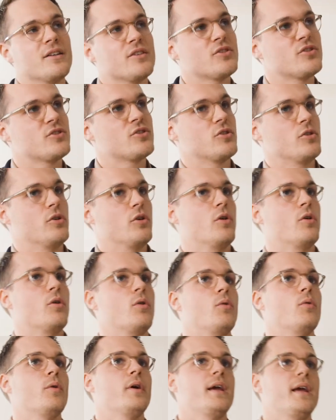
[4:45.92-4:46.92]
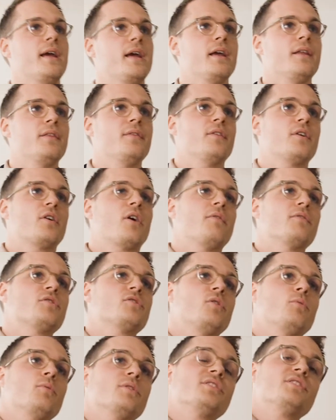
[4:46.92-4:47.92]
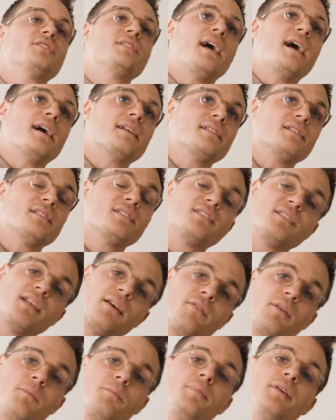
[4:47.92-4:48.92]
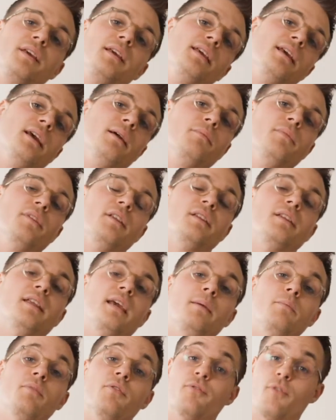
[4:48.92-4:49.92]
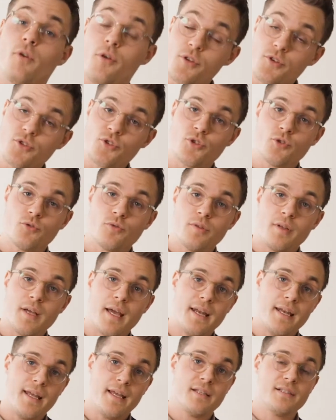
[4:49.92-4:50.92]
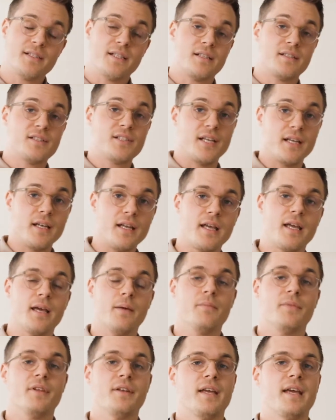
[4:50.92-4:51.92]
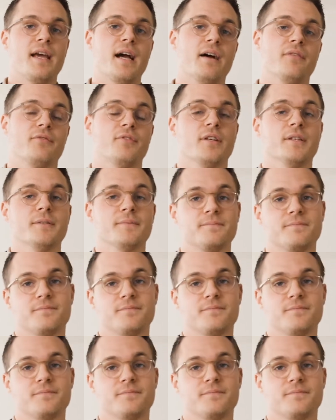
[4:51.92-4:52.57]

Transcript: So the coverage always starts at 7 p.m. the day before the shoot and ends at 10 a.m. the day after.